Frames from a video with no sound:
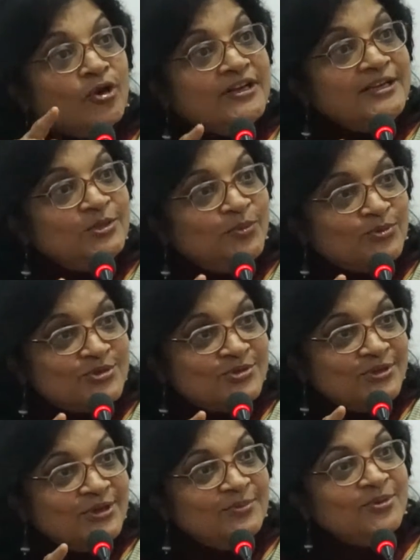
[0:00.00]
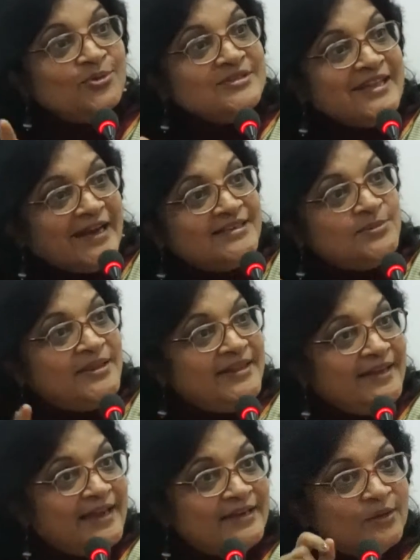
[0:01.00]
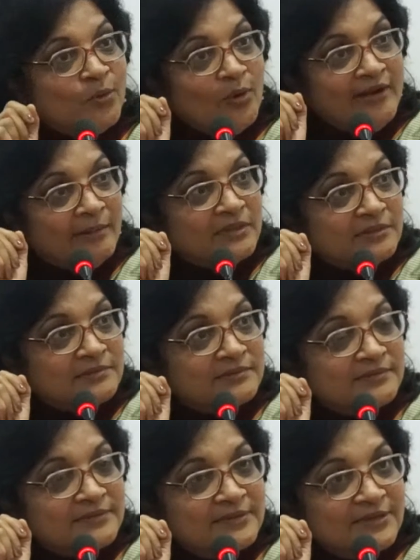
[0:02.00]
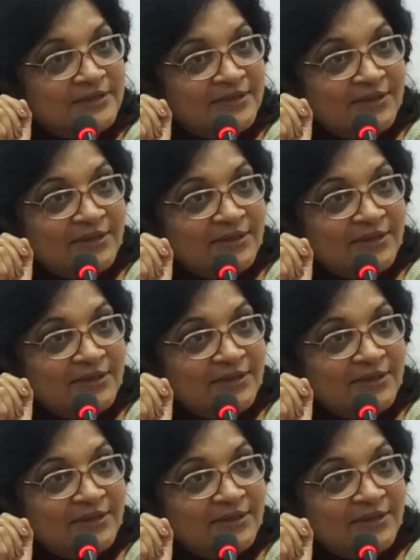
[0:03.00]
is the 14th post, because that is when they get a whole number.